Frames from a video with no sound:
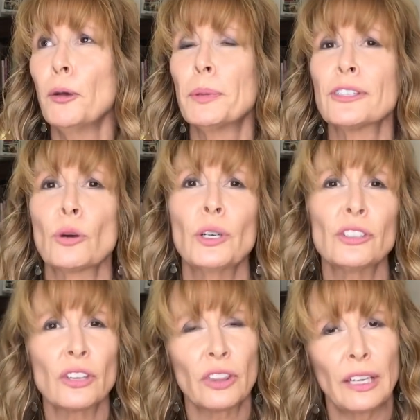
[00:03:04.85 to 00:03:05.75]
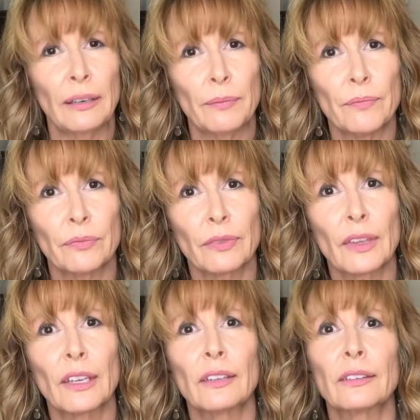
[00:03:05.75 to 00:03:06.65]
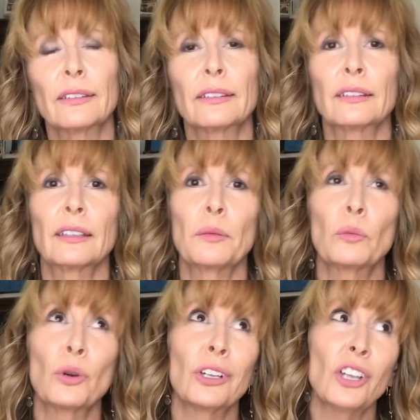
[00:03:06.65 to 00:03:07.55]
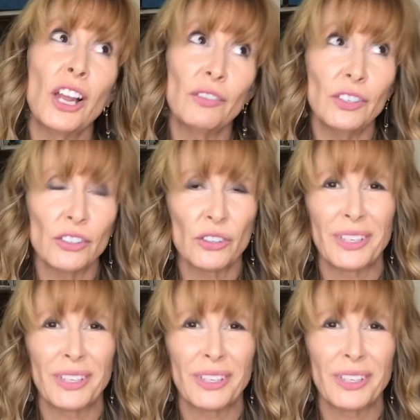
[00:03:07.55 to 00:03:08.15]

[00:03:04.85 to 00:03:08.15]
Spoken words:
But so here's the thing. A lot of years ago,